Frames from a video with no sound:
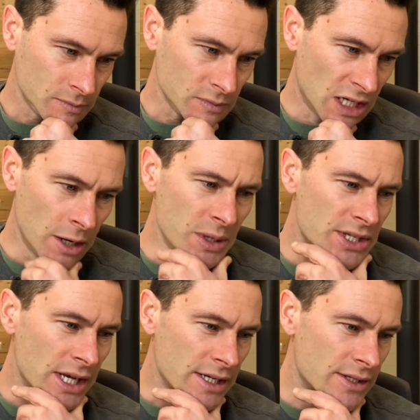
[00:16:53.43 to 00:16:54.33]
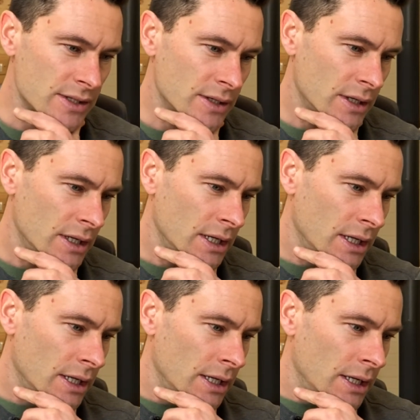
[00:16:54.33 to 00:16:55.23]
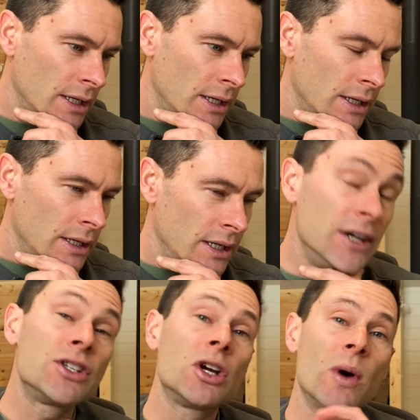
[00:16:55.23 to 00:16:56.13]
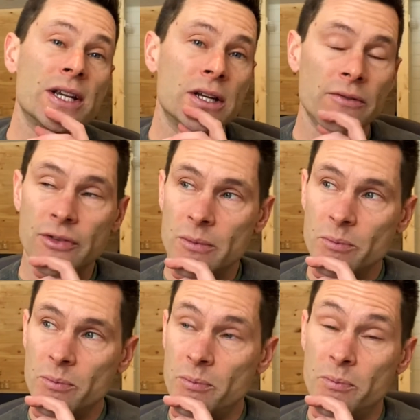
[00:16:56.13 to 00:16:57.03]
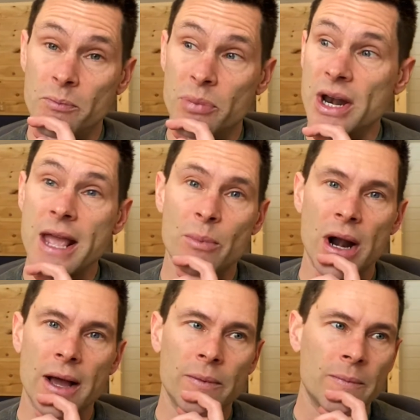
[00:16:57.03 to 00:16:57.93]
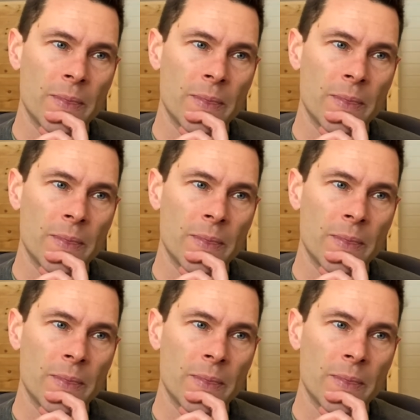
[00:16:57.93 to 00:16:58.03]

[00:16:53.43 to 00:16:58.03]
Number 6. Here's a question from Brene Brown,